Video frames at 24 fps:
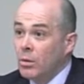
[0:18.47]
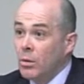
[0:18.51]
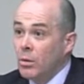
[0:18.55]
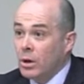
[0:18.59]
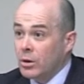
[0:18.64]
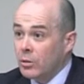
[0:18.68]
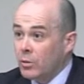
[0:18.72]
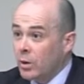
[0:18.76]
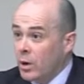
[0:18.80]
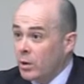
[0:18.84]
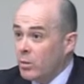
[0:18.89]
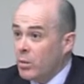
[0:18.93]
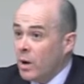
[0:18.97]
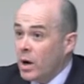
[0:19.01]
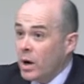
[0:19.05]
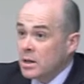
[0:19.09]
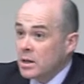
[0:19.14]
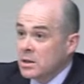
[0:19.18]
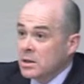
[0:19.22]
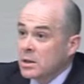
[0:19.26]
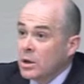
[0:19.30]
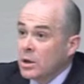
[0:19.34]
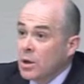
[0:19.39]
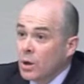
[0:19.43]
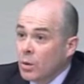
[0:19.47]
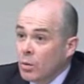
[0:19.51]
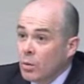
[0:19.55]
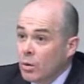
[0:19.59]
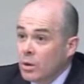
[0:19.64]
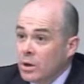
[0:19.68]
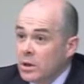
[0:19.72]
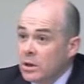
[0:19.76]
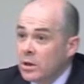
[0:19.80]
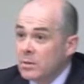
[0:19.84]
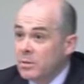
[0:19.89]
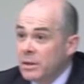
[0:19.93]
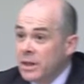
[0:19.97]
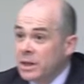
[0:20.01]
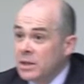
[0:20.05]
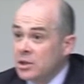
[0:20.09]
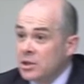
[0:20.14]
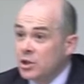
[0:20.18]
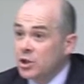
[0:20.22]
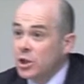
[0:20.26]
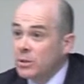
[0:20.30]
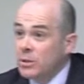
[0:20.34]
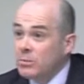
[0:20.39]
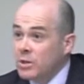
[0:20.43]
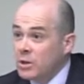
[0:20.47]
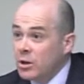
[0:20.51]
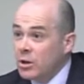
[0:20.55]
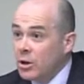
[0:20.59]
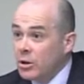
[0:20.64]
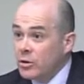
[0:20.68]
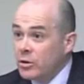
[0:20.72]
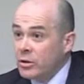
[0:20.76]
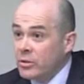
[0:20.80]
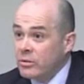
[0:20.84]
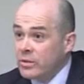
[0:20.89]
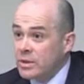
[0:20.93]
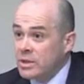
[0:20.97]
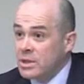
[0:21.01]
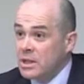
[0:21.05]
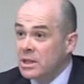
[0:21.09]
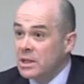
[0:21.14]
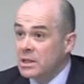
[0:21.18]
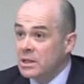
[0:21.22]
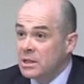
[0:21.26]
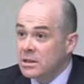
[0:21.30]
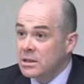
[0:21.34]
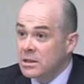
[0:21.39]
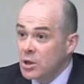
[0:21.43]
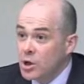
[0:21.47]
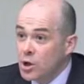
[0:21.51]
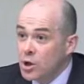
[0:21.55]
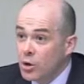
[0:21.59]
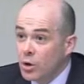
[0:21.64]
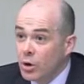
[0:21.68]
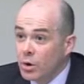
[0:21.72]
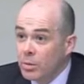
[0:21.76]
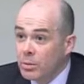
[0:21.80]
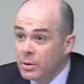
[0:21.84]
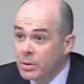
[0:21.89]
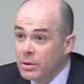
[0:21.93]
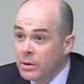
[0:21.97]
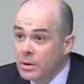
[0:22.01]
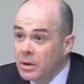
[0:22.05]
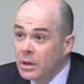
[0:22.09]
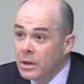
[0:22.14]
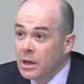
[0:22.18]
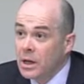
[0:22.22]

what was one of the biggest sheep slaughtering facilities in Europe.